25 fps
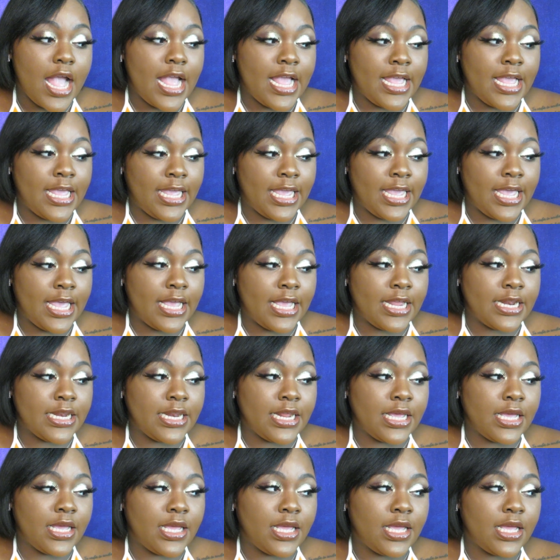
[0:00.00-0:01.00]

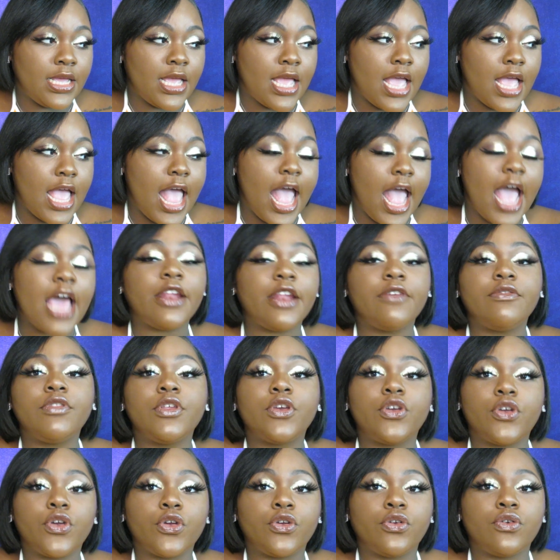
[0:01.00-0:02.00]
And out of the
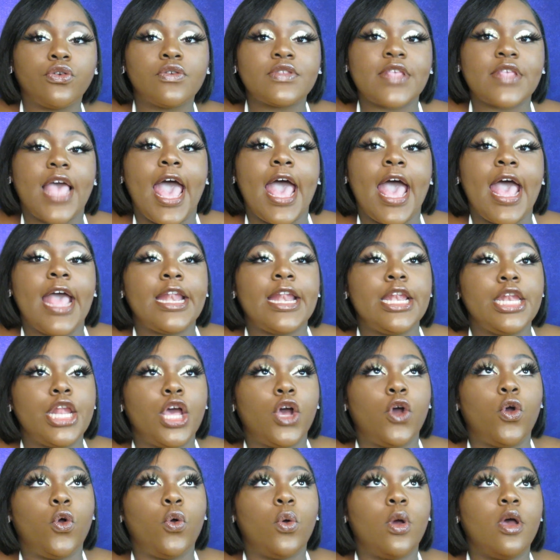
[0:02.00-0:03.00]
girls, I
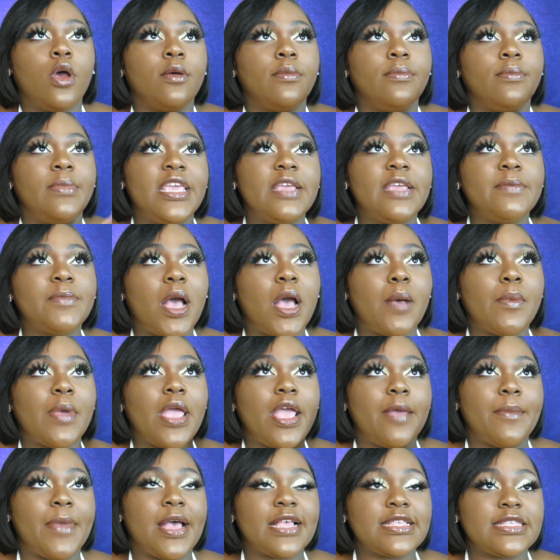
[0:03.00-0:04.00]
know Big Mama
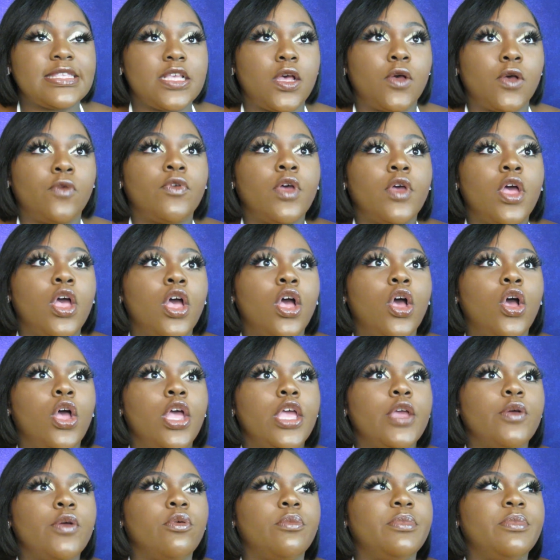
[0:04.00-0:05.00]
and myself,
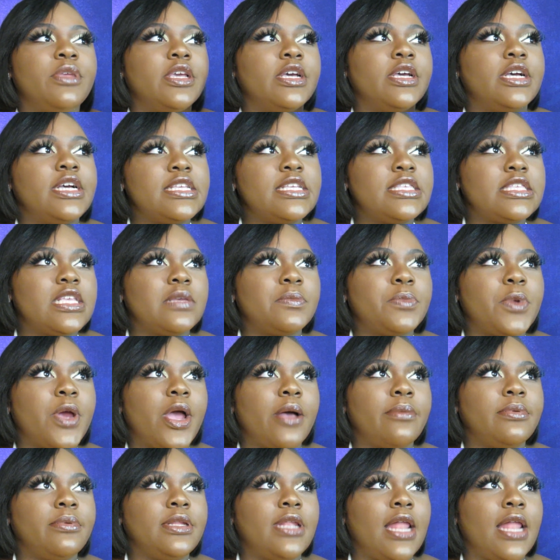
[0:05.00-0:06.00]
it will be us and
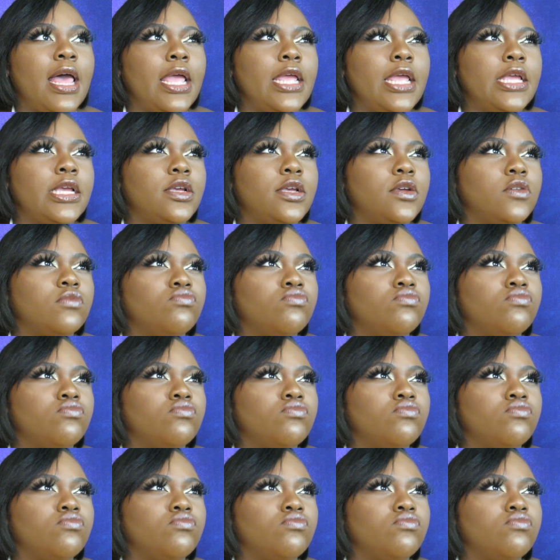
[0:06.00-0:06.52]
probably like